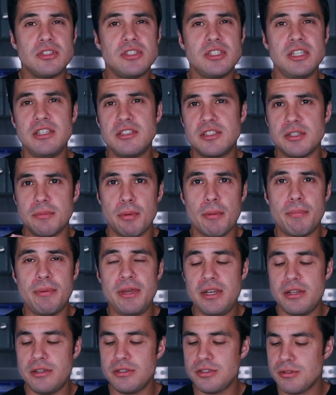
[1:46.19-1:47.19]
seeds and
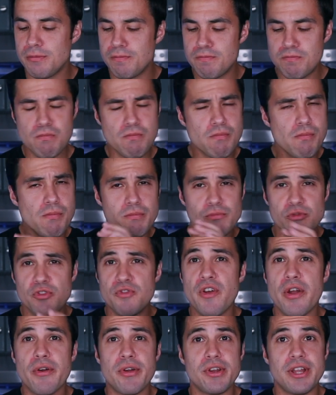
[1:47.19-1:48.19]
pepitas.
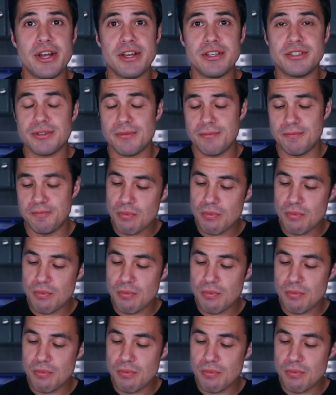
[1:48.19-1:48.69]
Very nice.